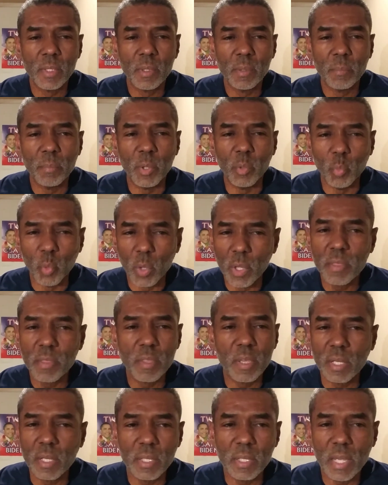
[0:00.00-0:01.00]
But one
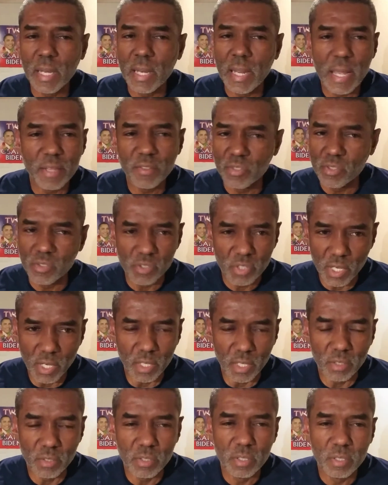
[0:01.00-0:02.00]
thing that hasn't
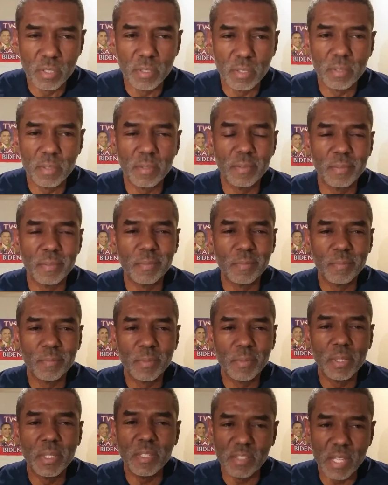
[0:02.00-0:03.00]
changed
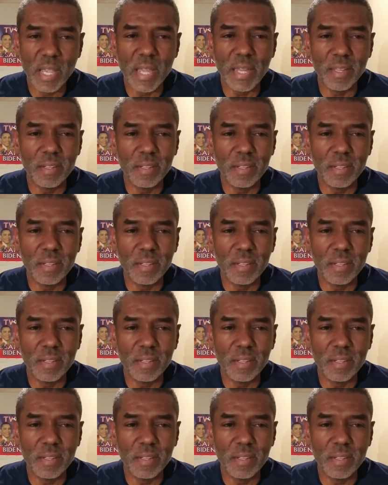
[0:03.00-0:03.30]
is hate.